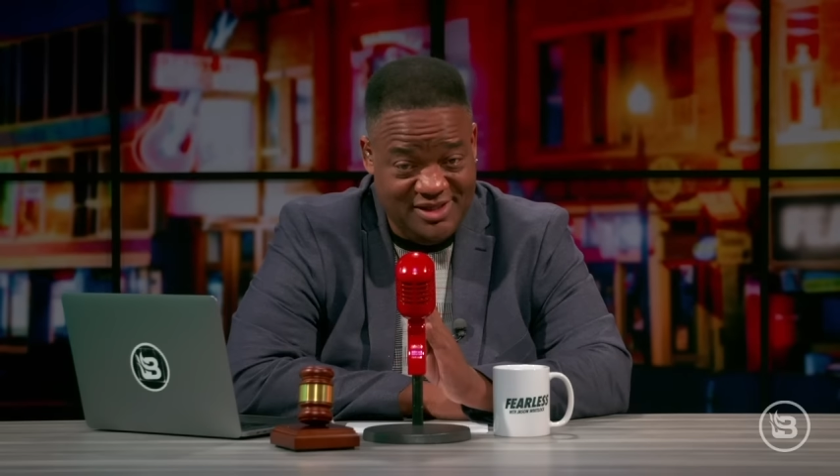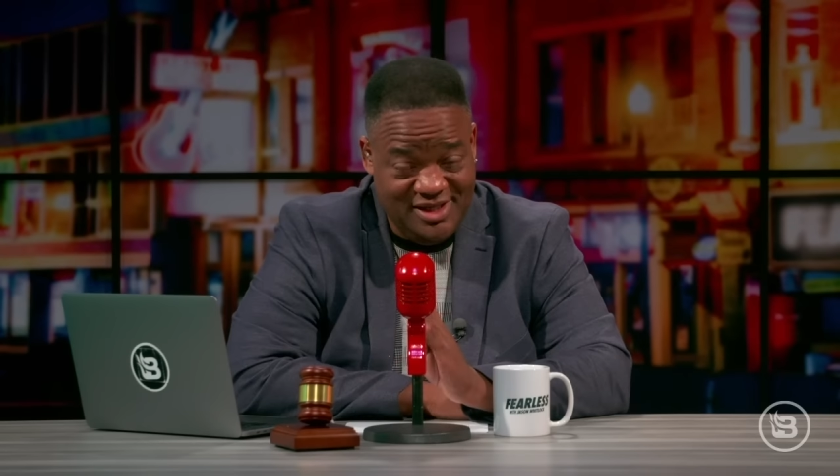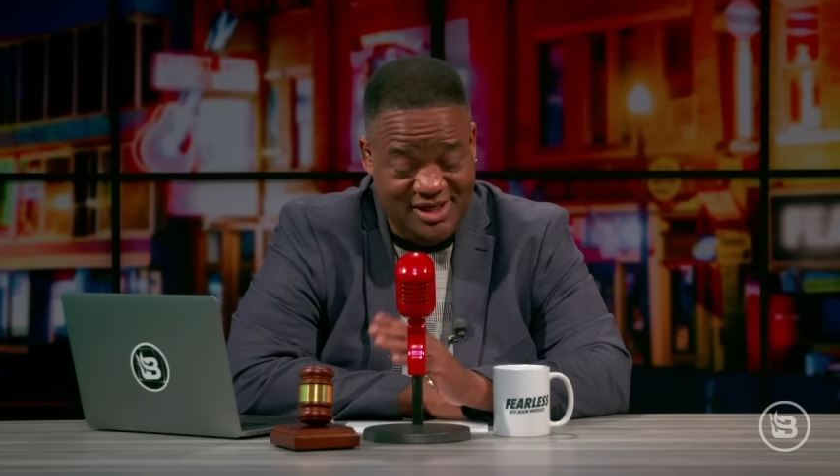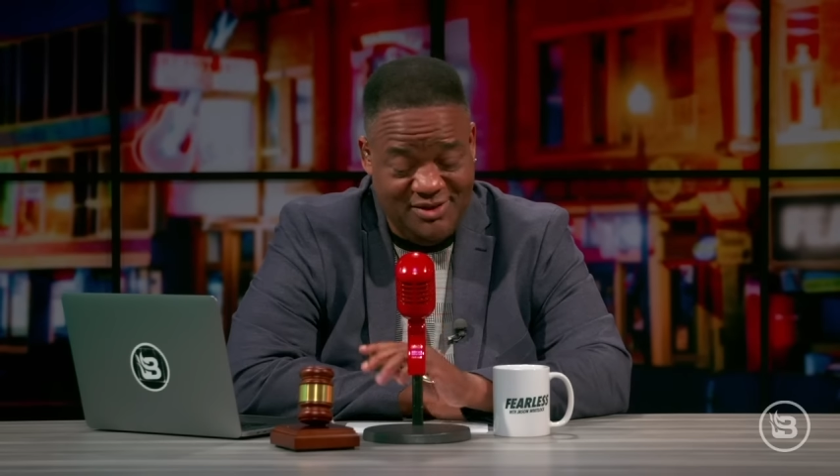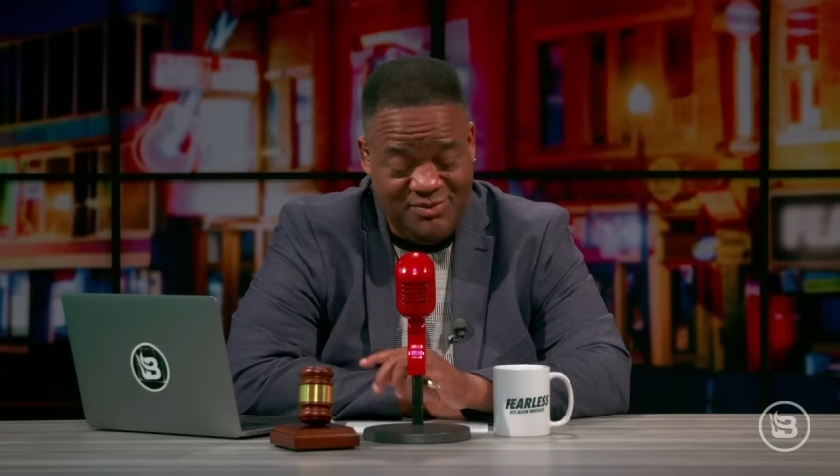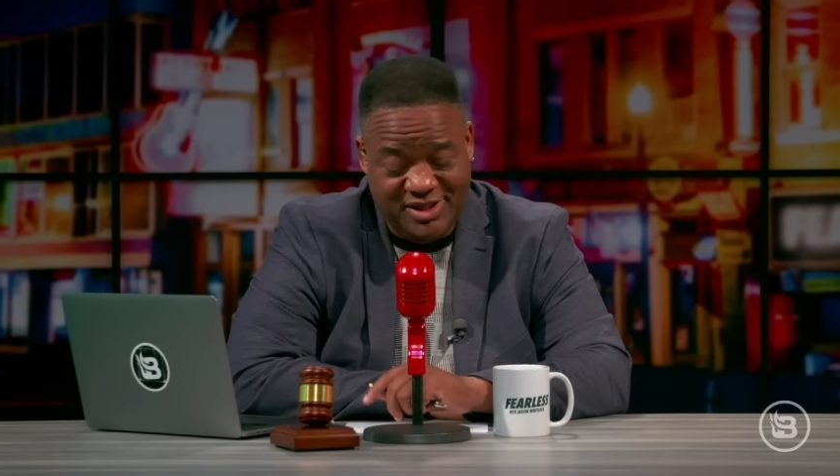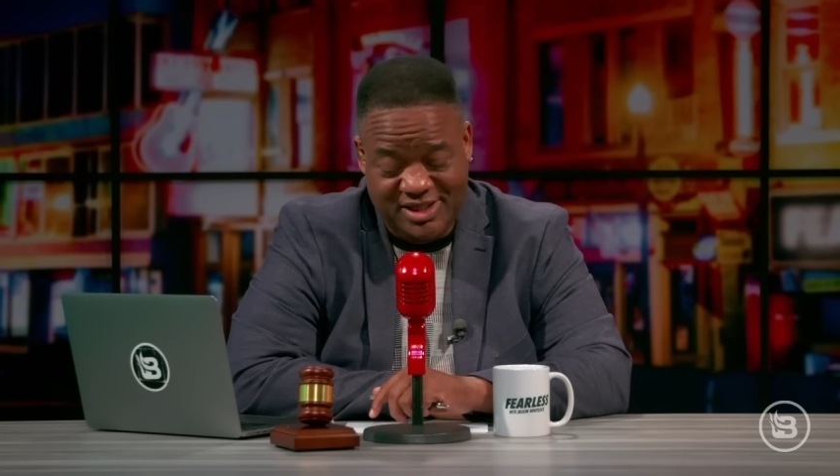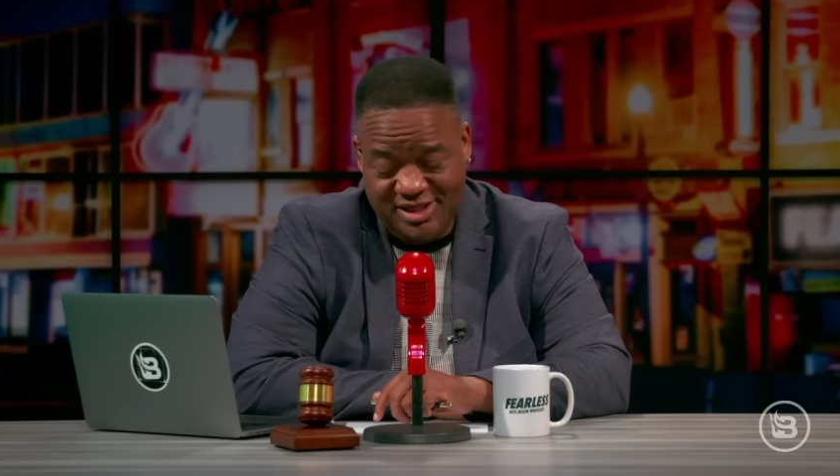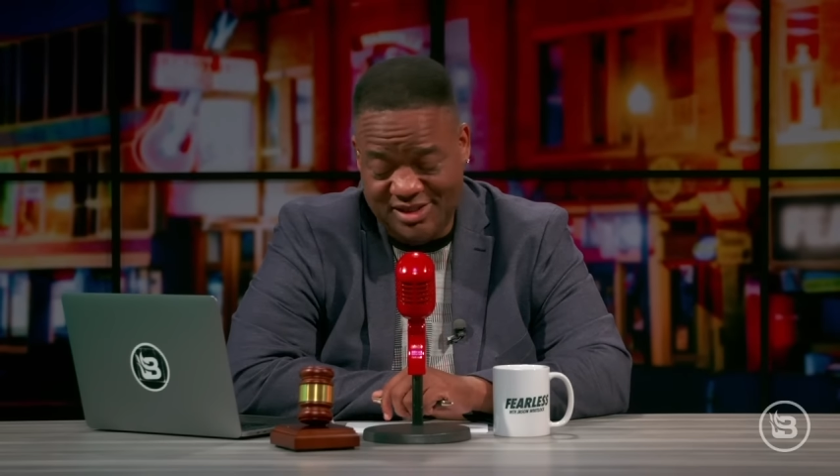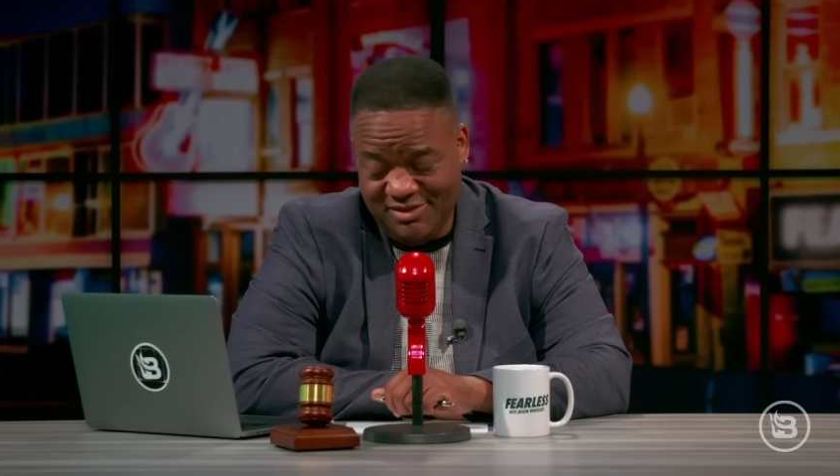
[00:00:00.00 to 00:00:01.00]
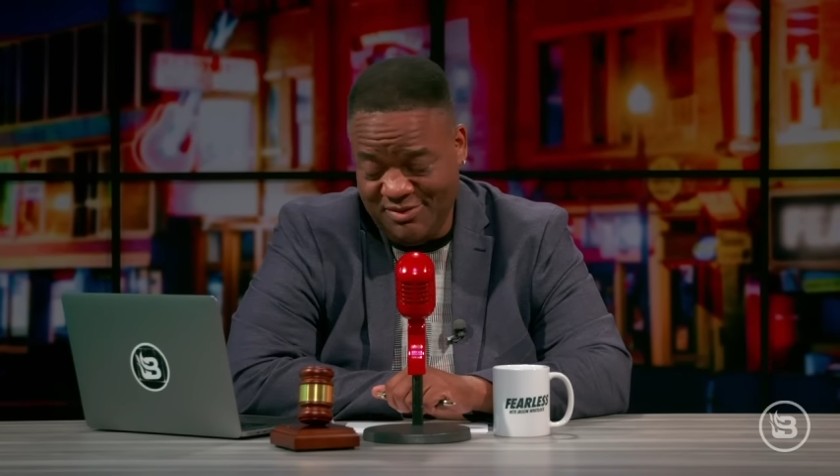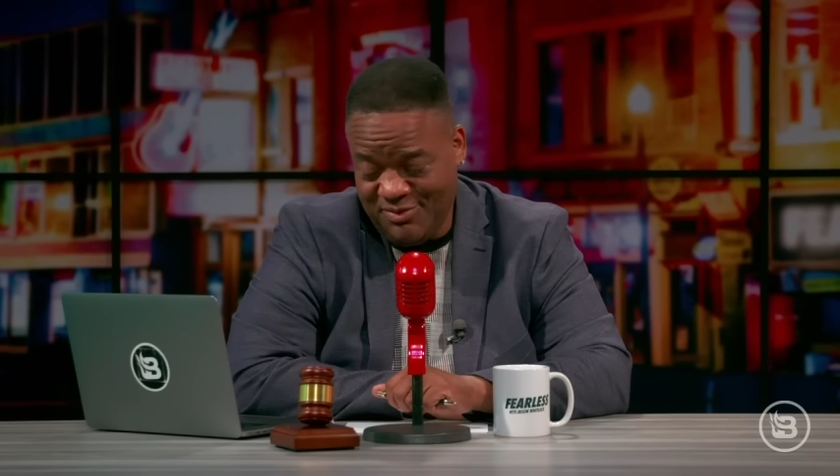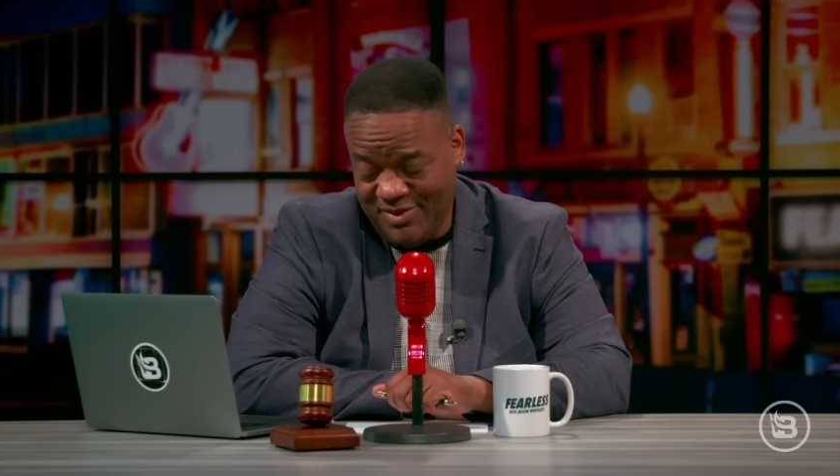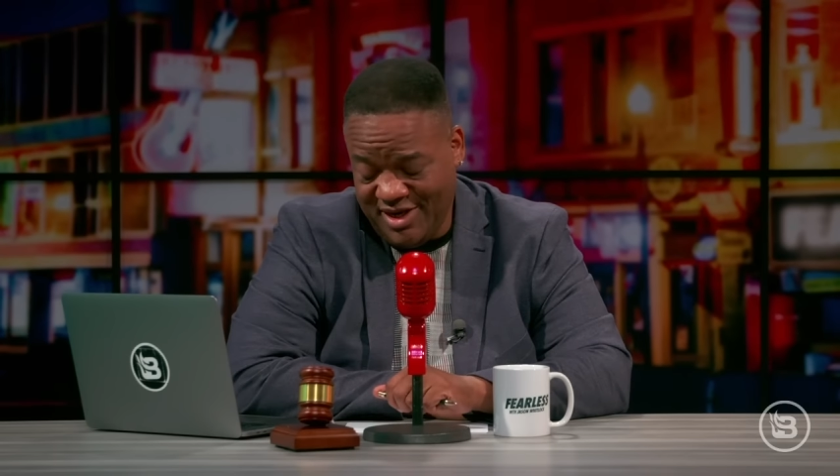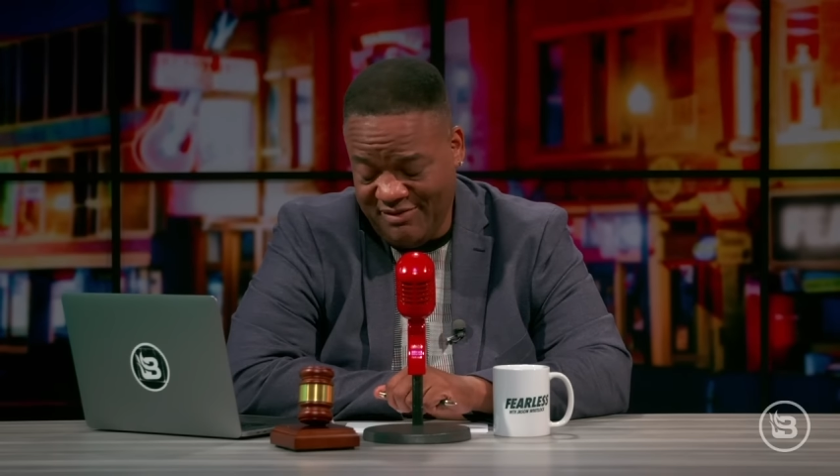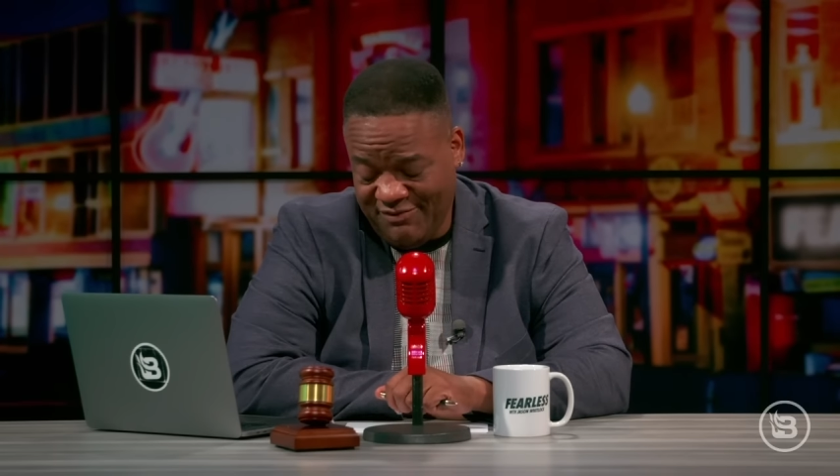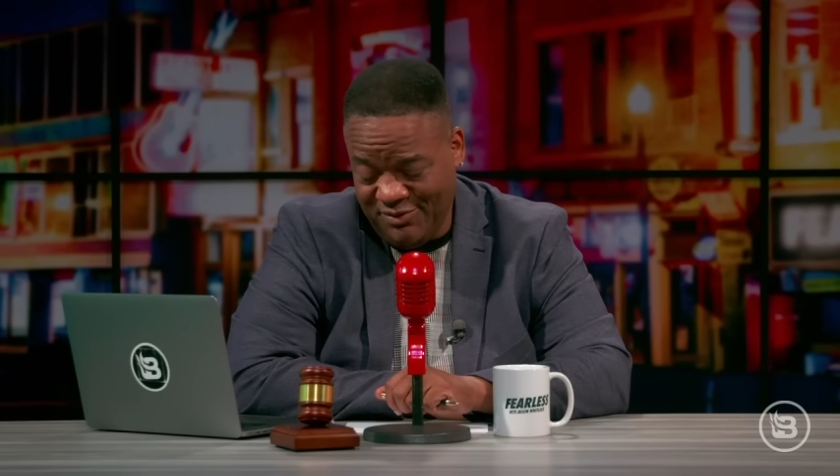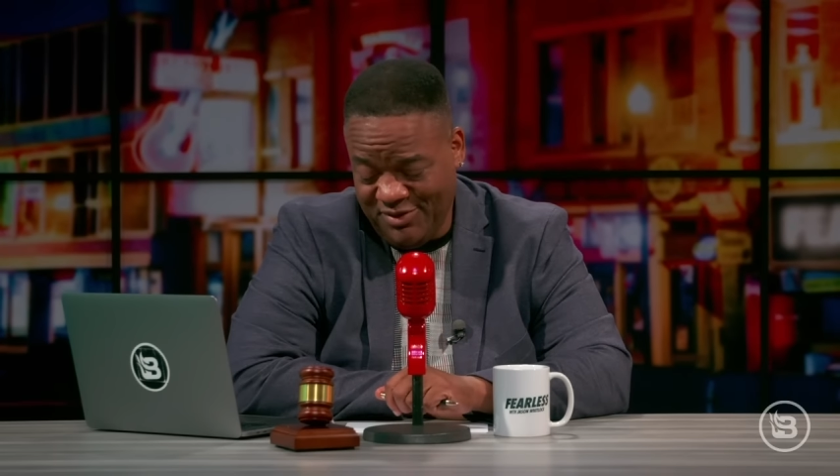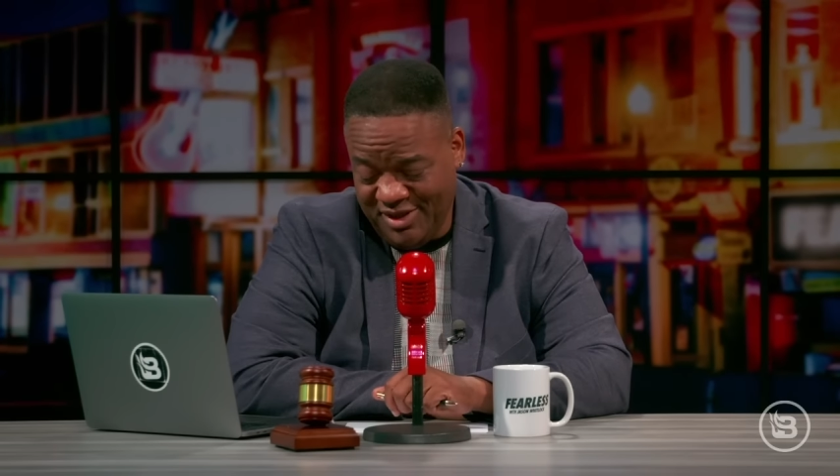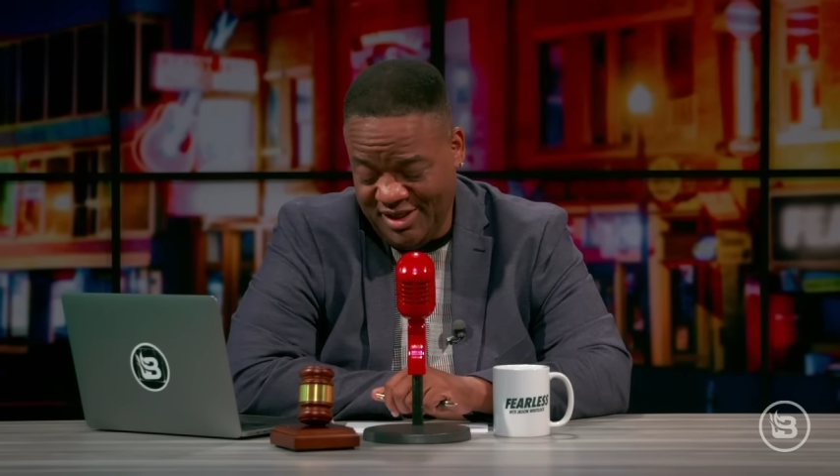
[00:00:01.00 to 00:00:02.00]
we'll get you ready
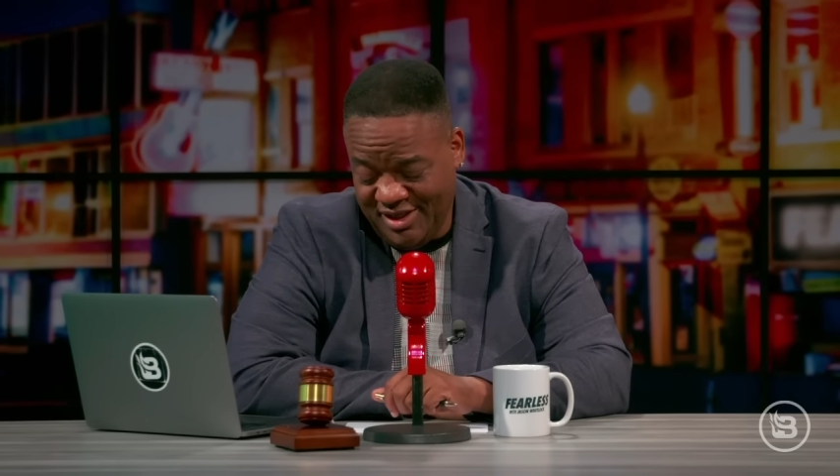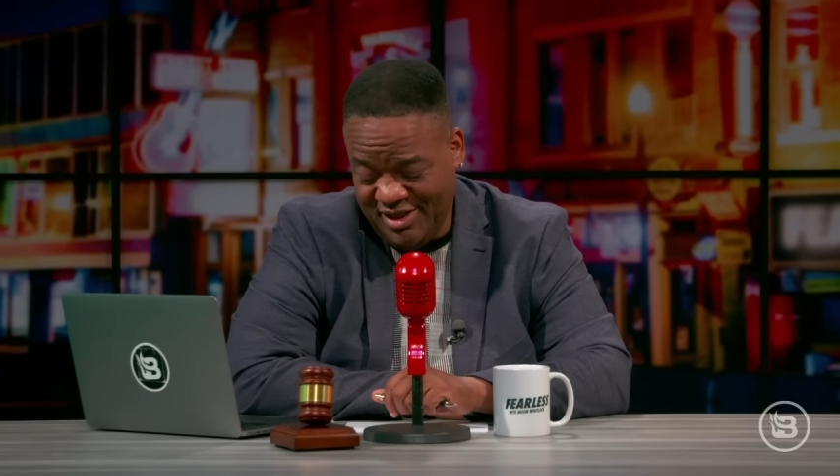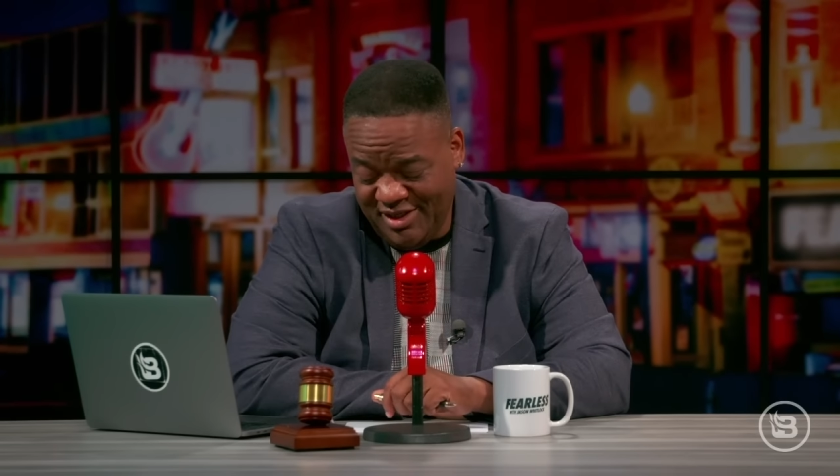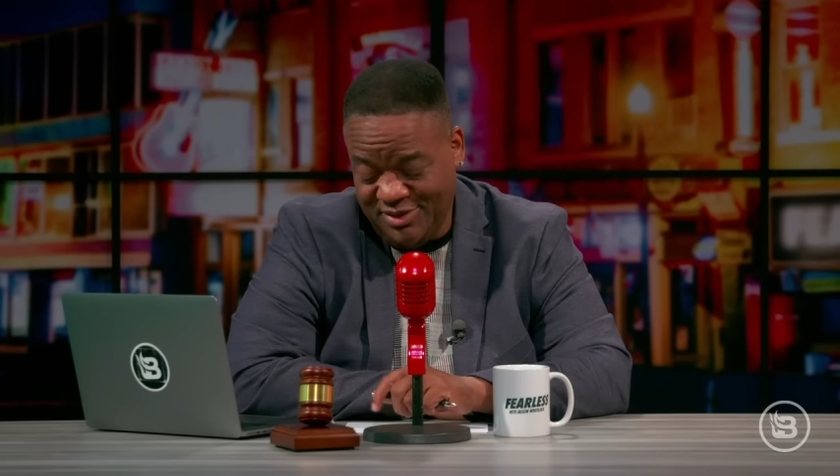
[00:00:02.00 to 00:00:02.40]
for